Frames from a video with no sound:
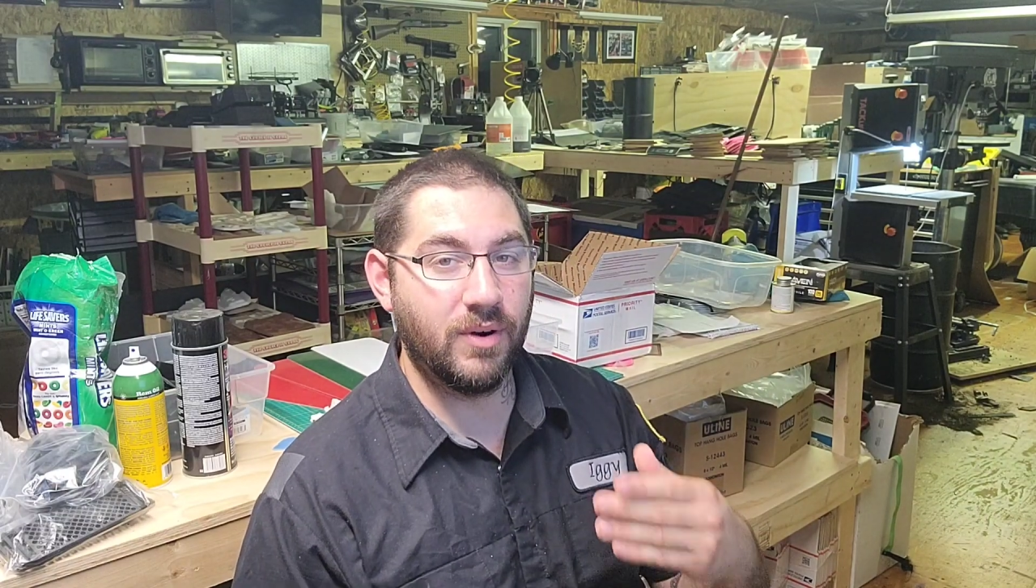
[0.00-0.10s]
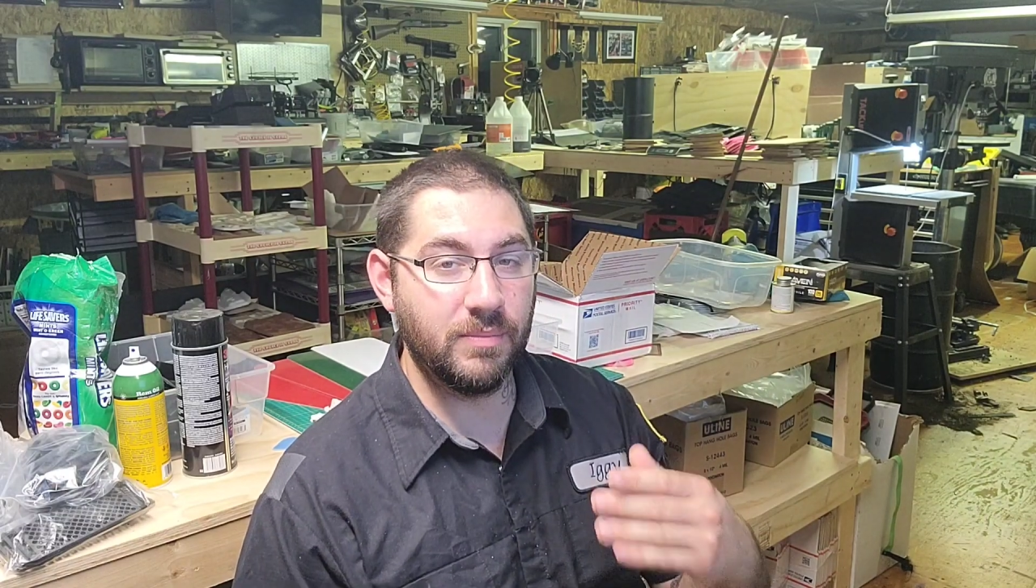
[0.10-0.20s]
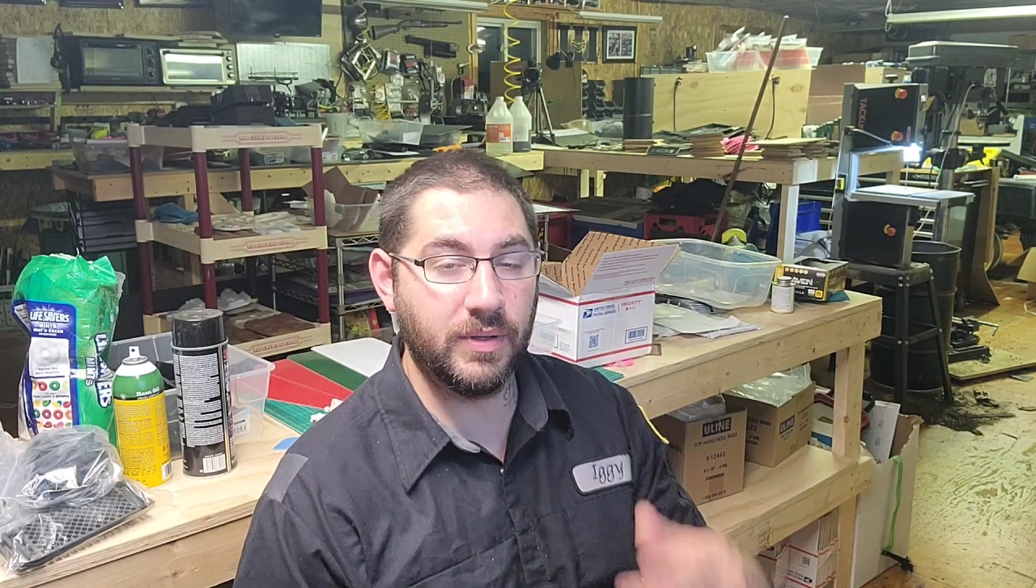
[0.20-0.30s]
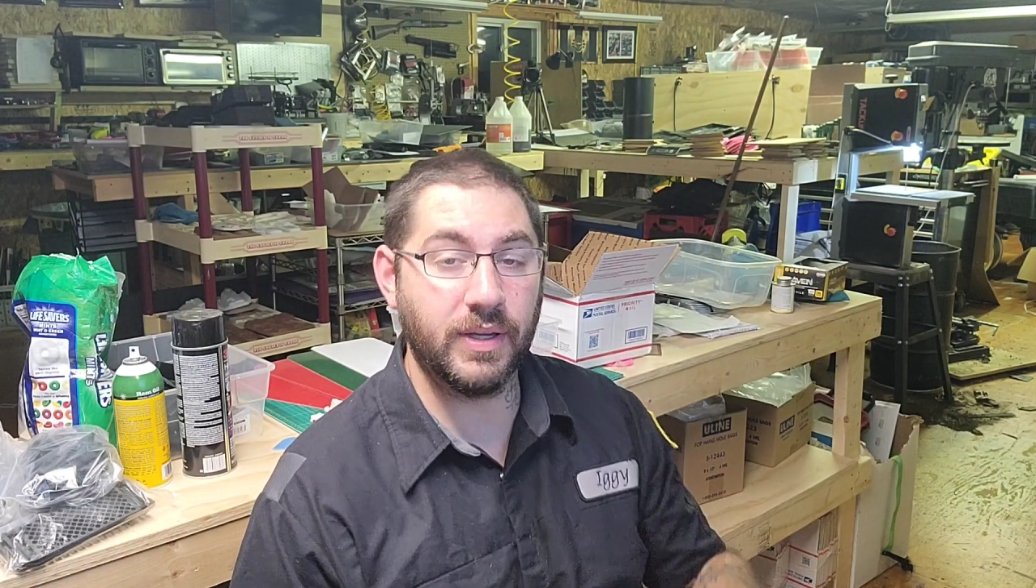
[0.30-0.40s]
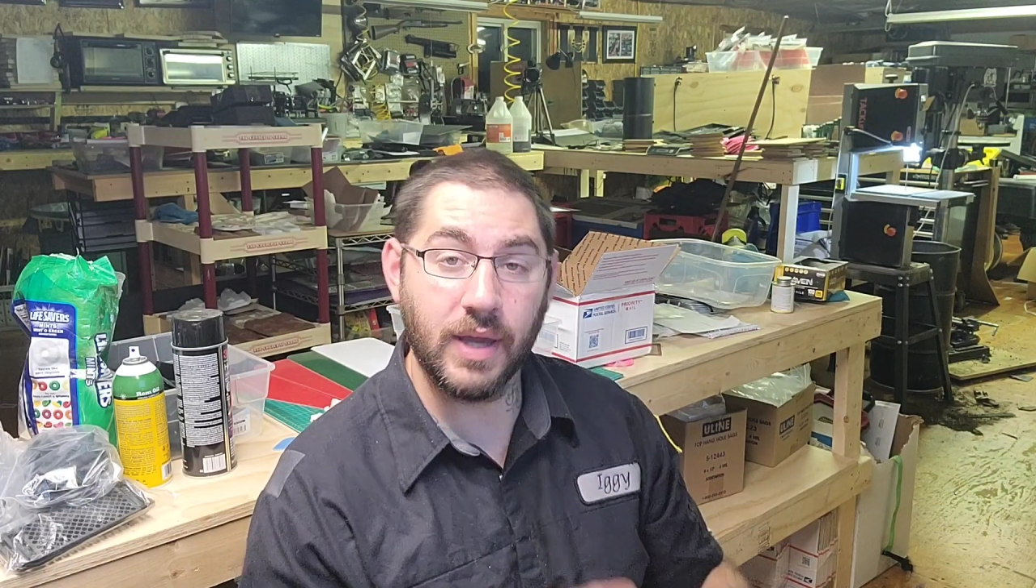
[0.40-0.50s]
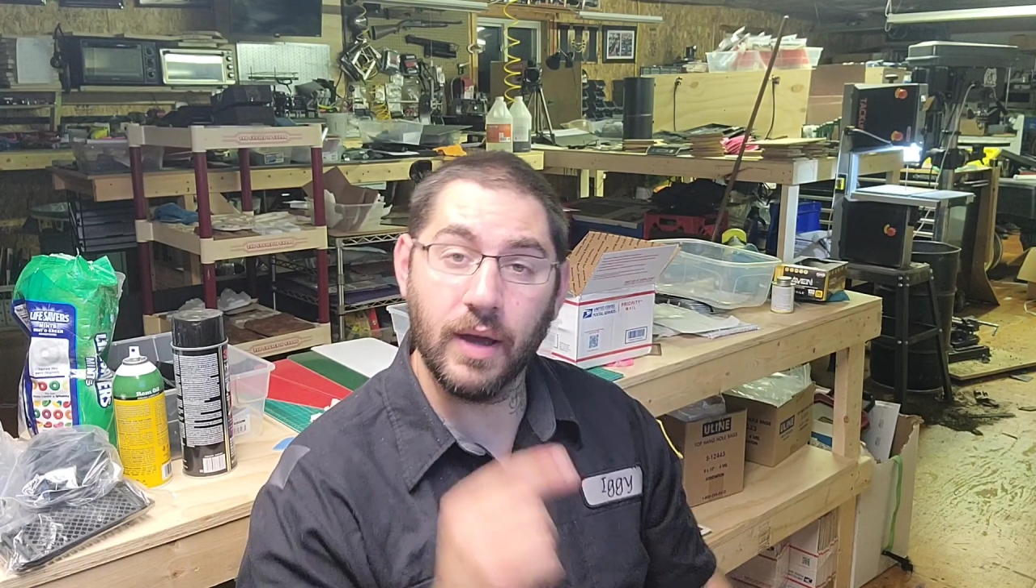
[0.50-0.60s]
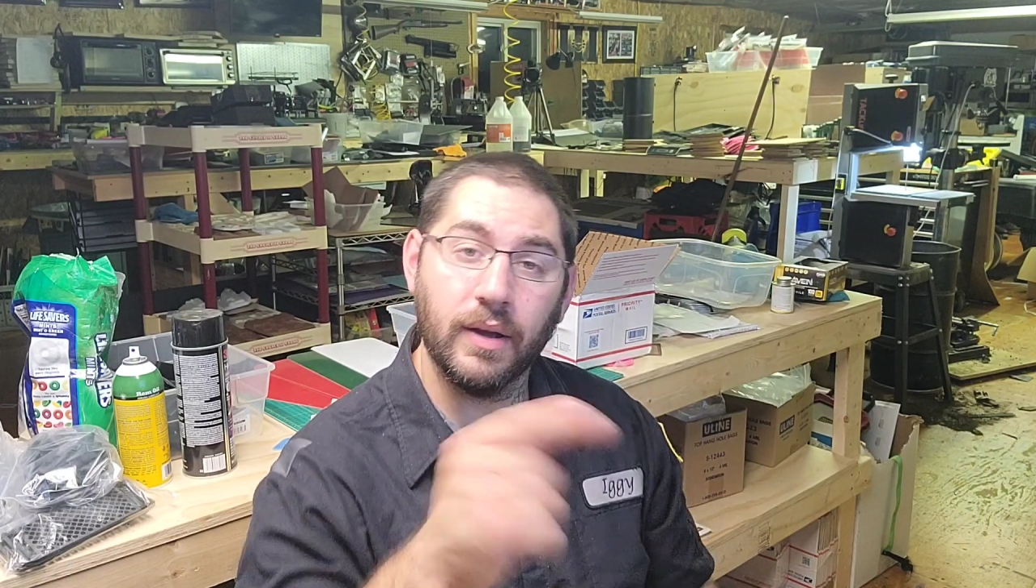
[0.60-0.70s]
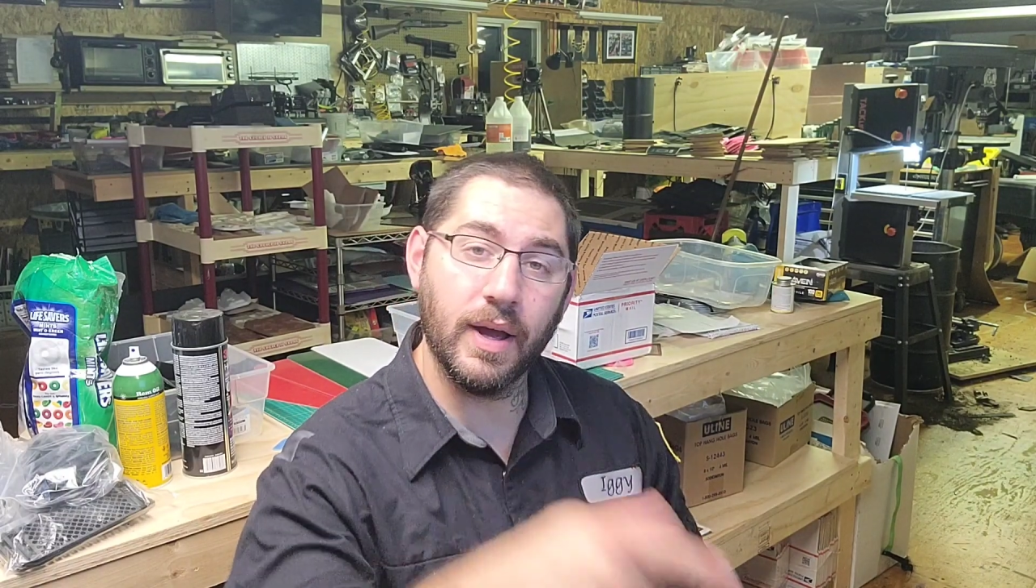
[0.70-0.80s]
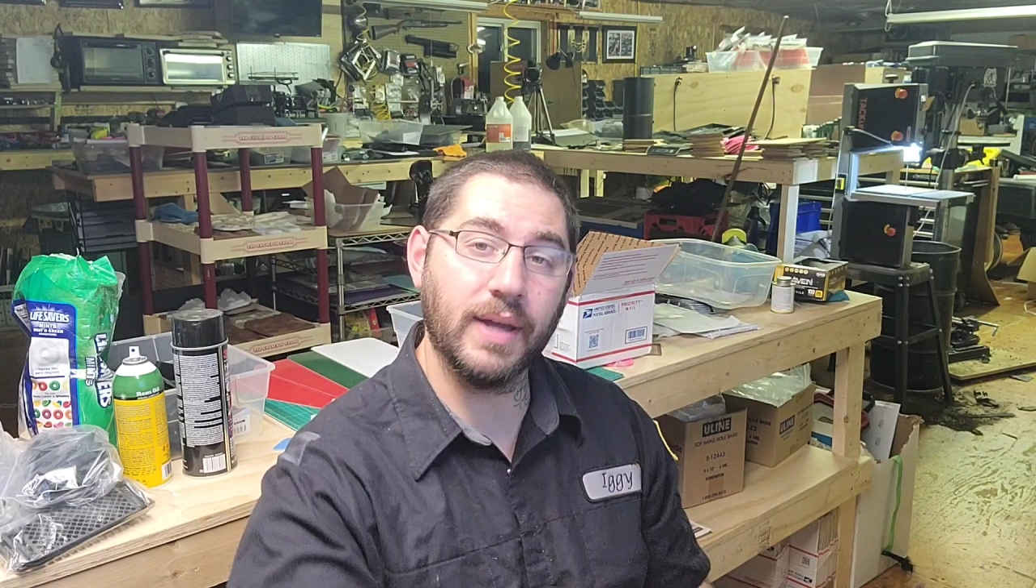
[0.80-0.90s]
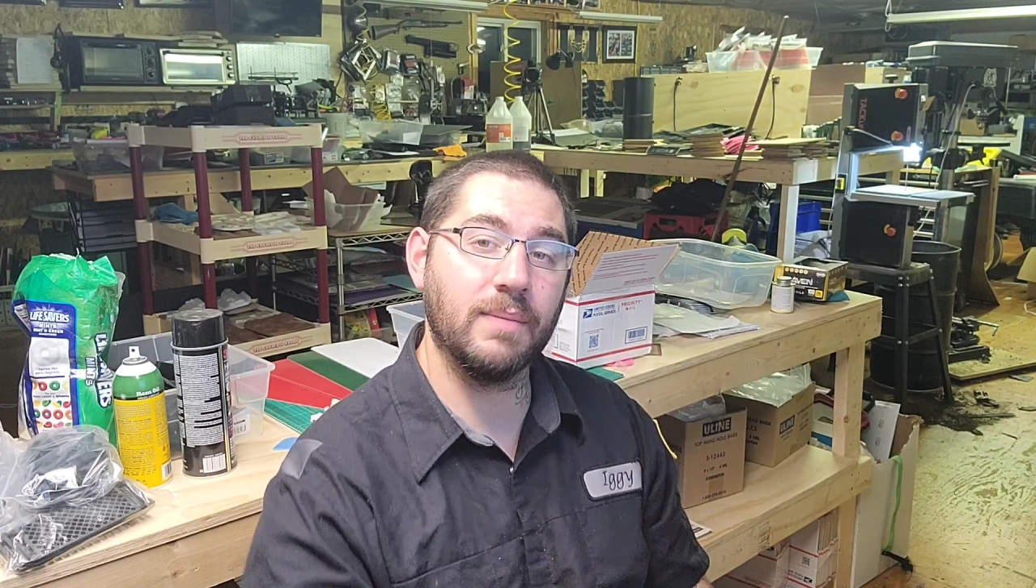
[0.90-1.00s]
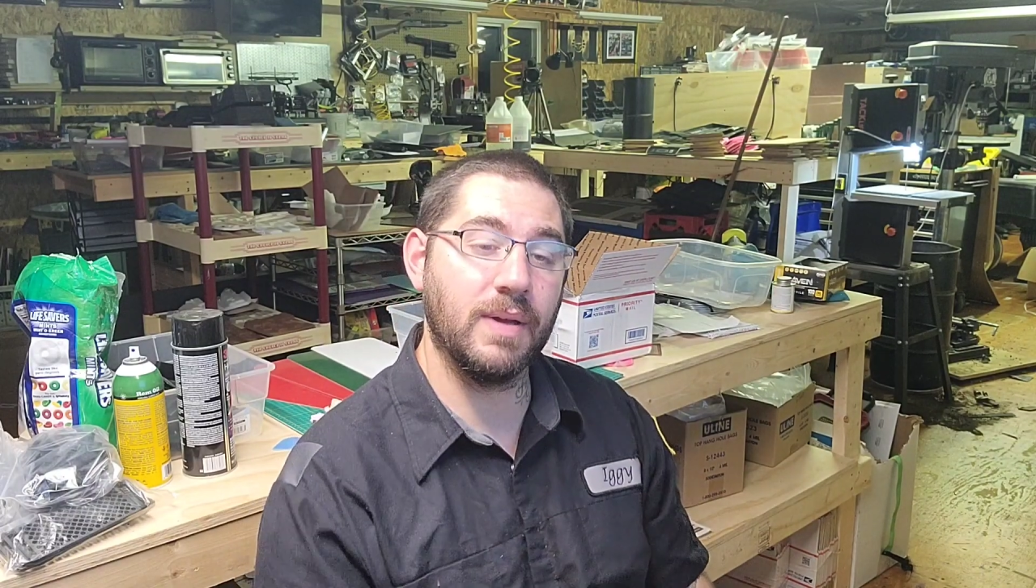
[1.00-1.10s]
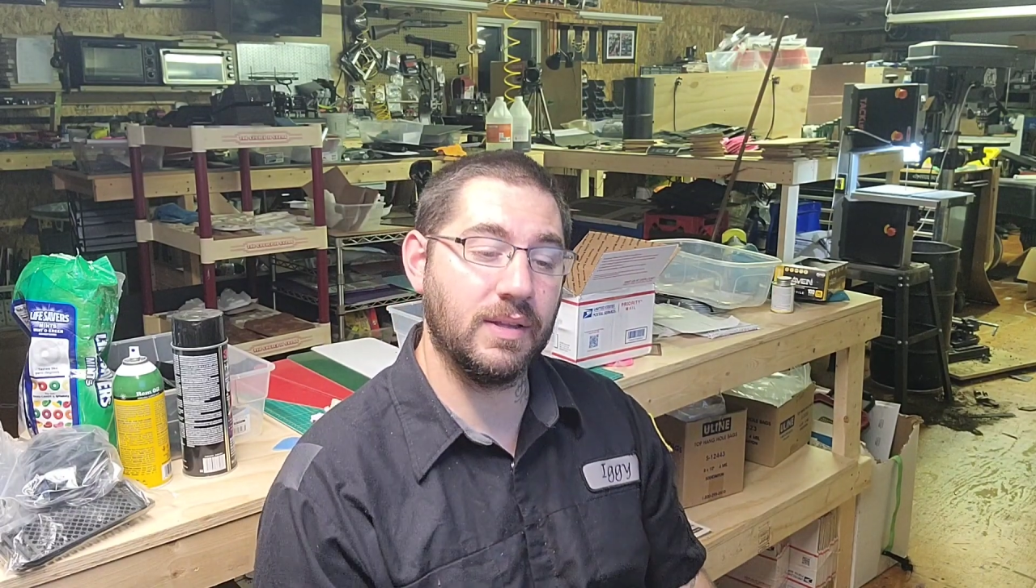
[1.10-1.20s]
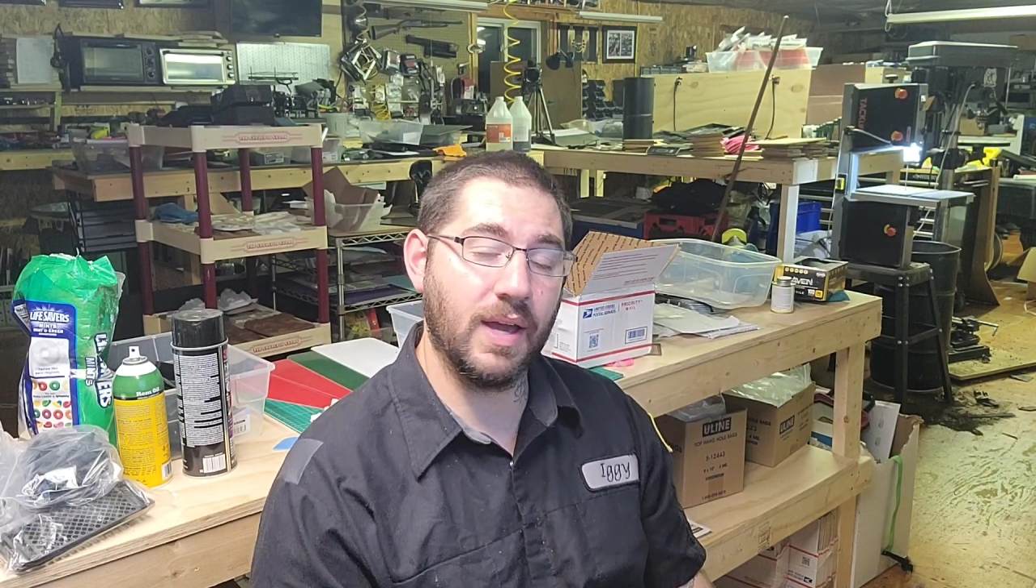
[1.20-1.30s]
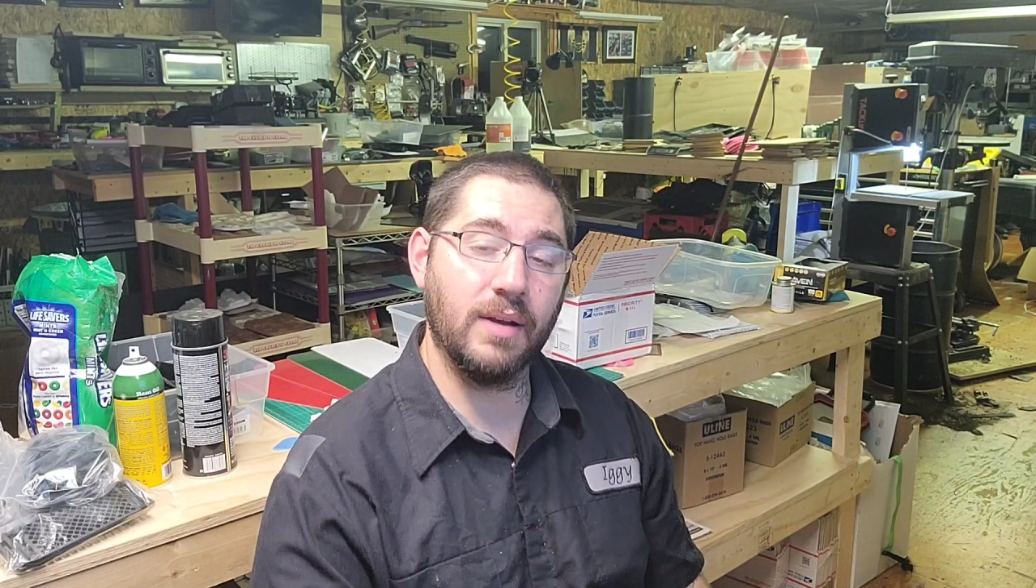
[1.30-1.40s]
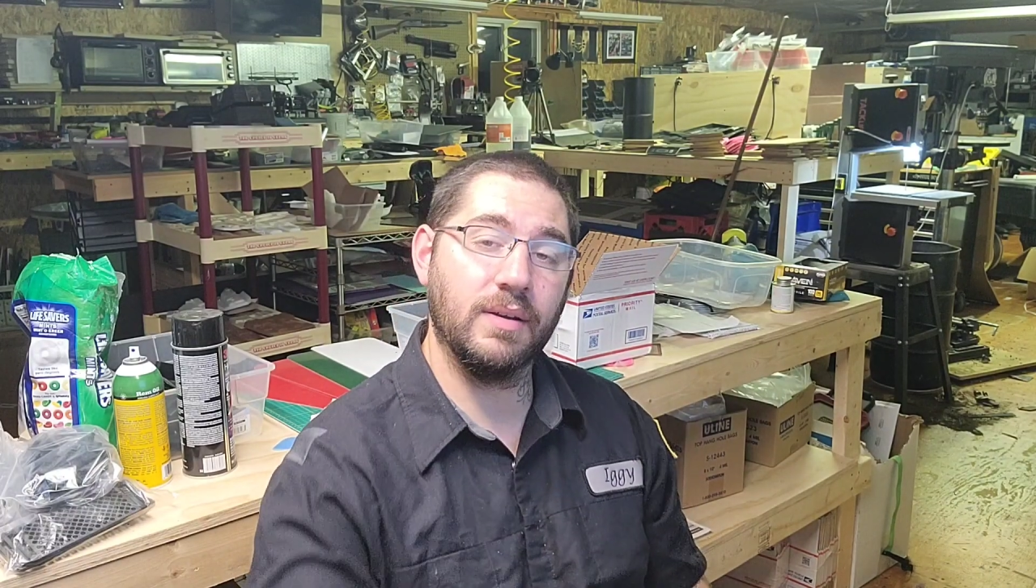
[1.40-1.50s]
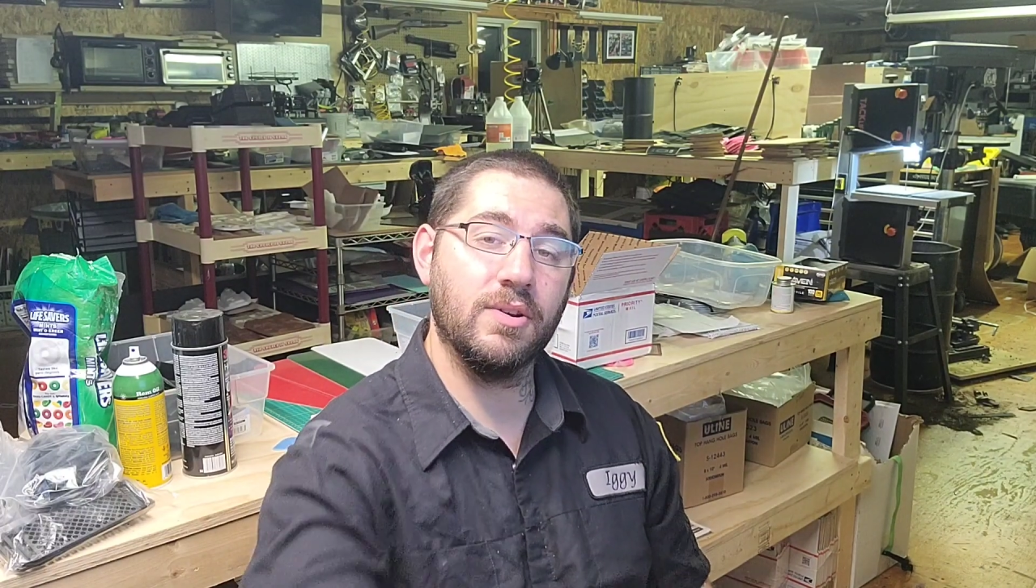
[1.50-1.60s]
and be like, yeah, I can make that.